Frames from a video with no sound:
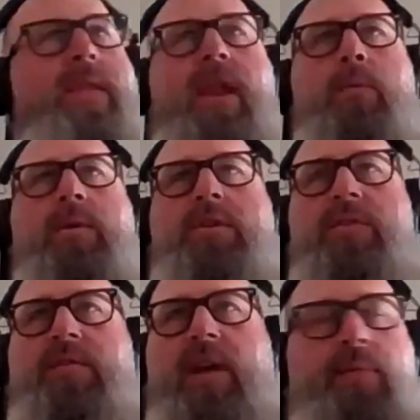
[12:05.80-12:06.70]
it would do
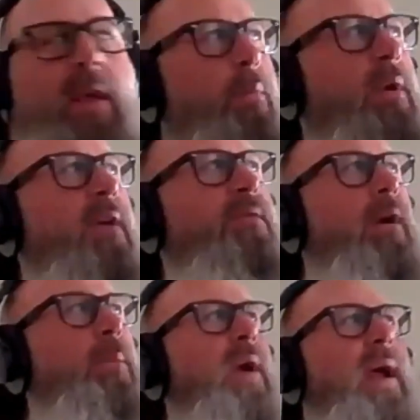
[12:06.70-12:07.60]
the same thing. It would get
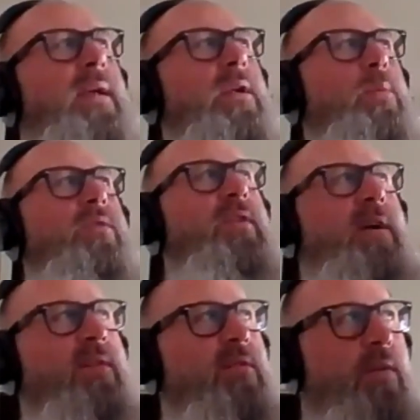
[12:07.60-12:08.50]
very bright, and it would
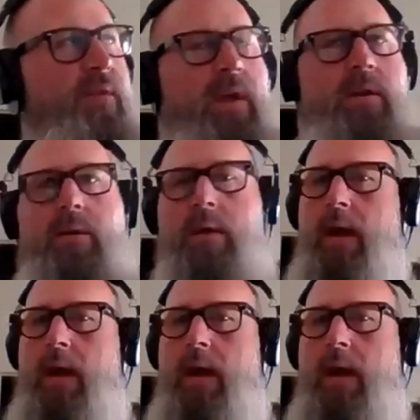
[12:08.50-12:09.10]
suck itself in.